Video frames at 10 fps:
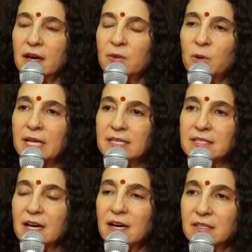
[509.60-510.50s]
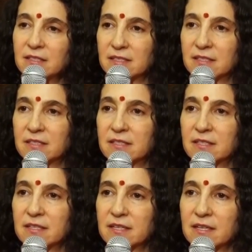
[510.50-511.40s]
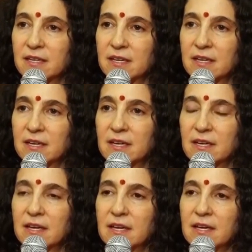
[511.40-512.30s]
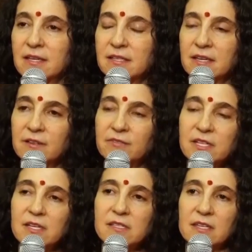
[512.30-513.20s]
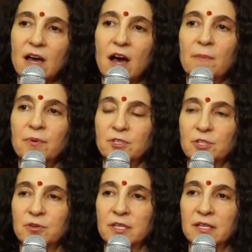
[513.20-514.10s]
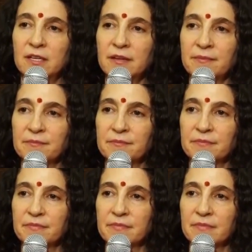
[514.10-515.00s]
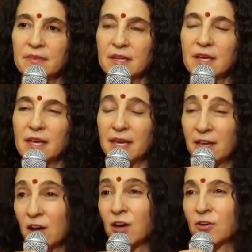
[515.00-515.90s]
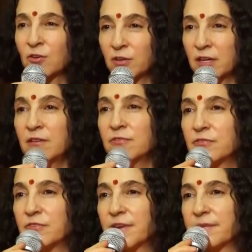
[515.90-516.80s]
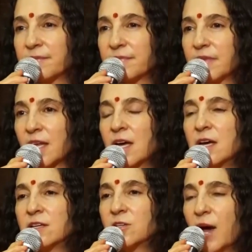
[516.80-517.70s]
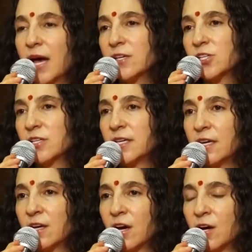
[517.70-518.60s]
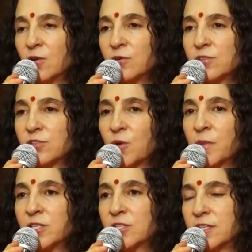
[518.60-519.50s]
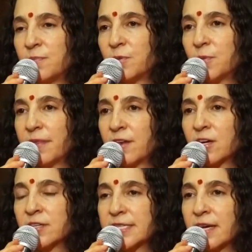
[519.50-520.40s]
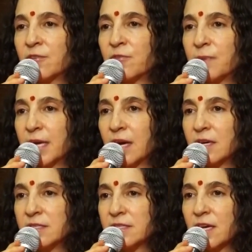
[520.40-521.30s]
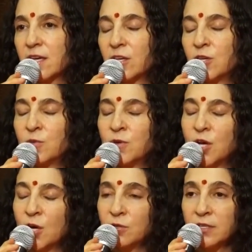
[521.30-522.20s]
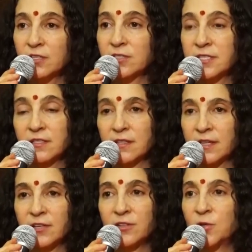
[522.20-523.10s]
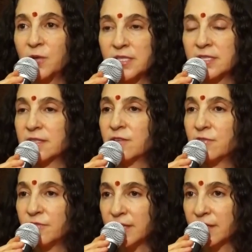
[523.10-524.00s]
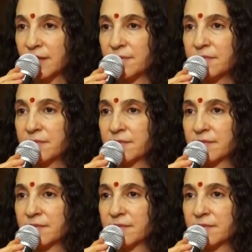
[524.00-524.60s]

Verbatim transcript: And what it does is gives us the opportunity in our grief to actually go so much deeper within ourselves, because you know they're still there, you can still feel them,